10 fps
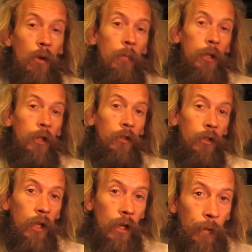what am I going to do
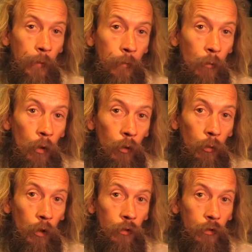now?
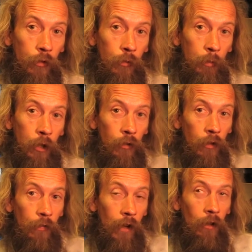Because I
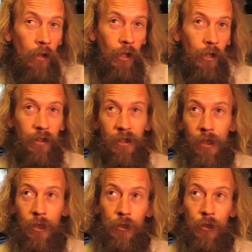felt like,
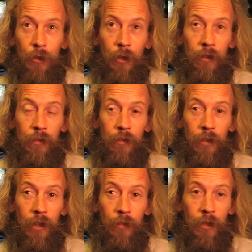you know, I
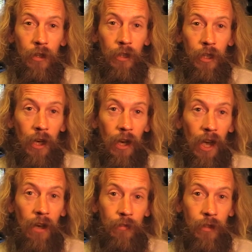
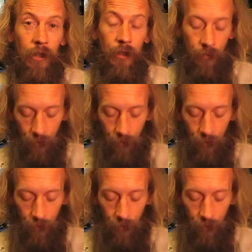have kind of